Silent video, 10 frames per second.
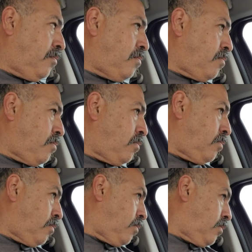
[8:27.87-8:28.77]

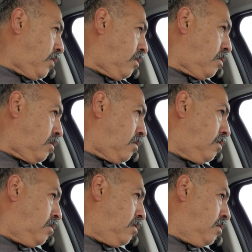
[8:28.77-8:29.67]
(no one is talking)